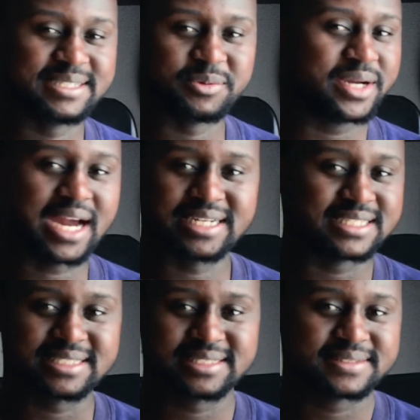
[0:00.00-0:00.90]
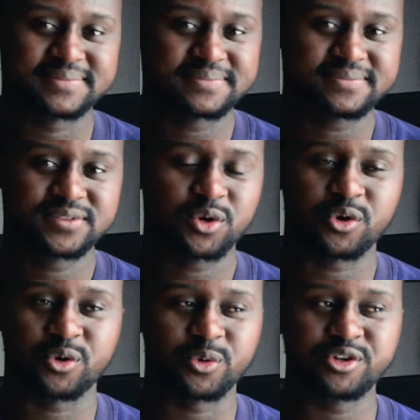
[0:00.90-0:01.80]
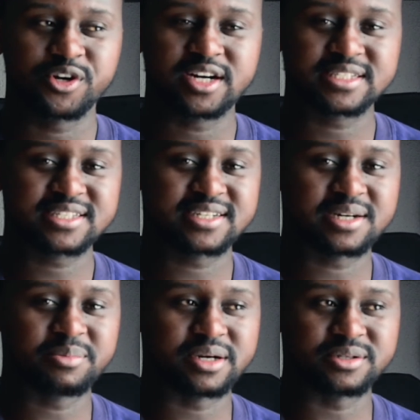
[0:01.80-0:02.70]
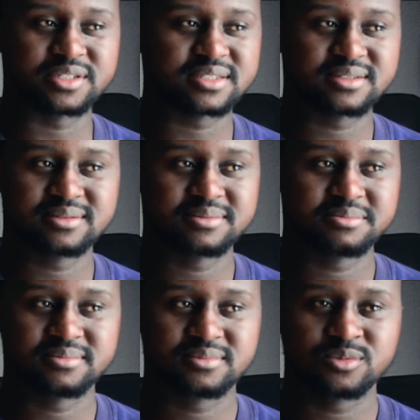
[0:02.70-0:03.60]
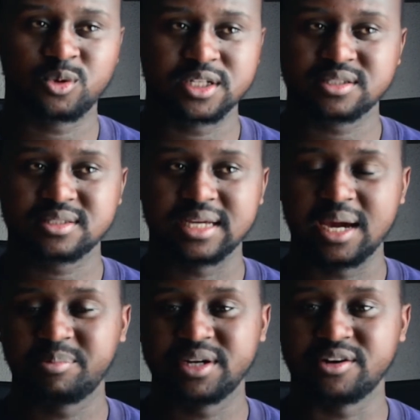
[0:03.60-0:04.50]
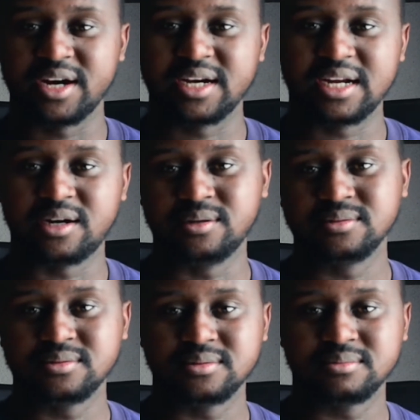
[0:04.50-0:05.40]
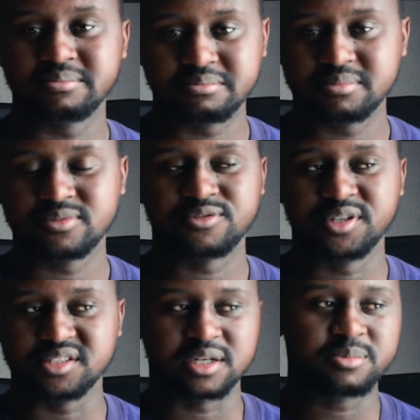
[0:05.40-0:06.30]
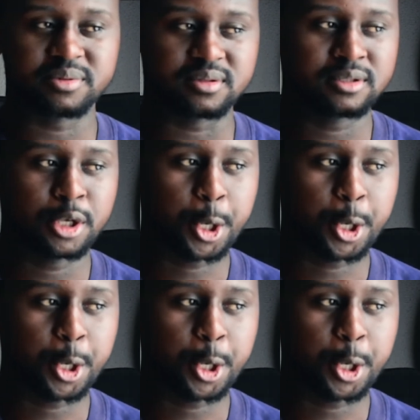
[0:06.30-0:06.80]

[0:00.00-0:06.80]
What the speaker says: We can't. Or when you ask her about what's happening right now, for example,